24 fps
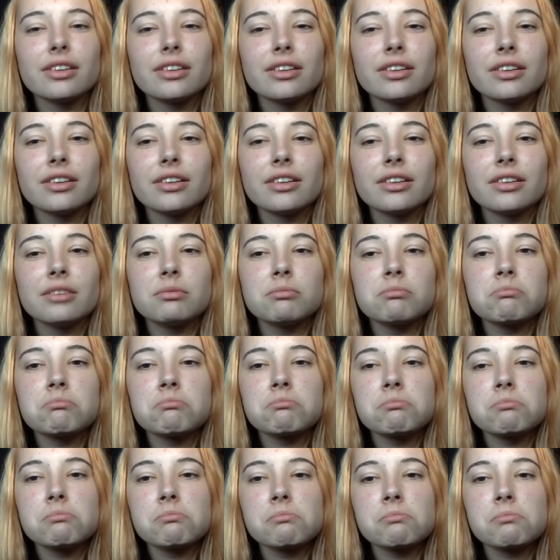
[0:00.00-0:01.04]

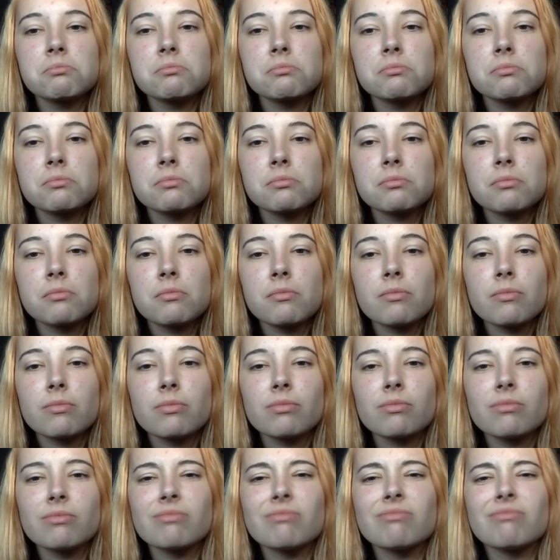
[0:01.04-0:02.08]

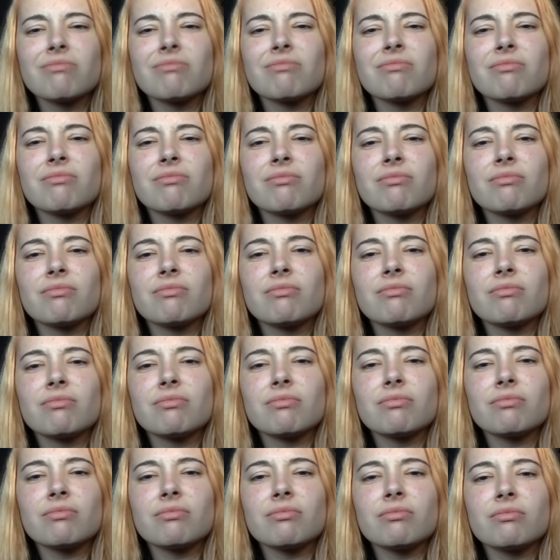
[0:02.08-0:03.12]

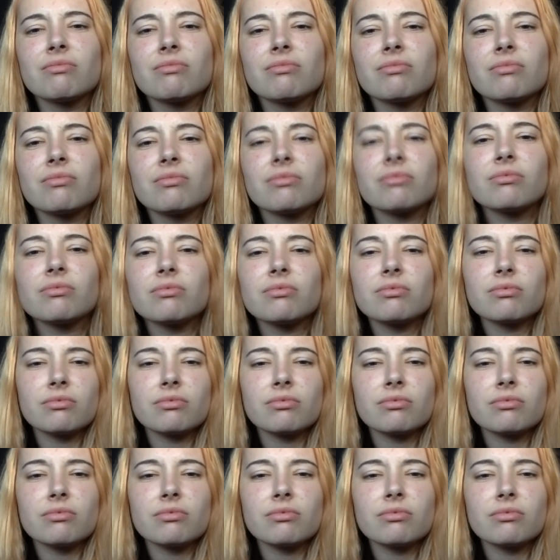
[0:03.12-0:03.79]
(silence)